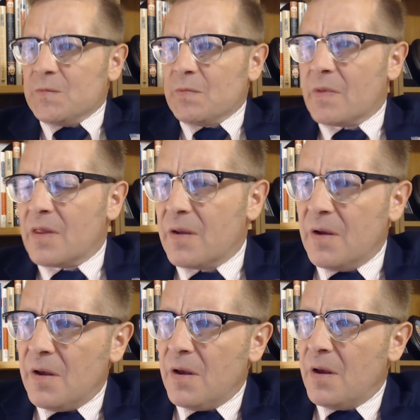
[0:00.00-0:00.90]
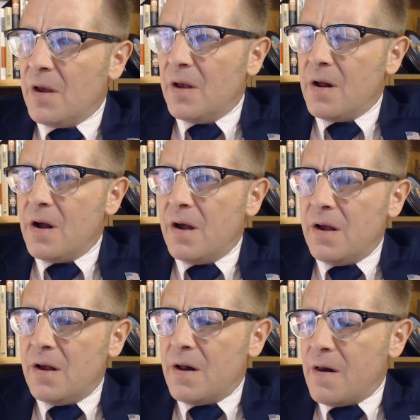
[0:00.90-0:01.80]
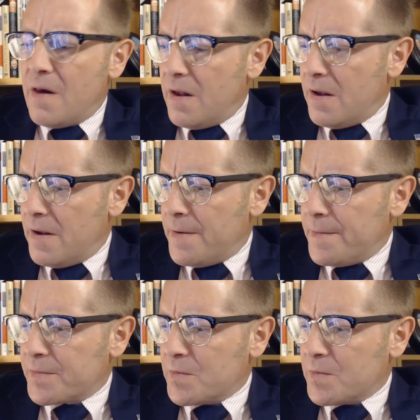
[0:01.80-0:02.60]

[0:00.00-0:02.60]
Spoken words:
No one is speaking in this clip.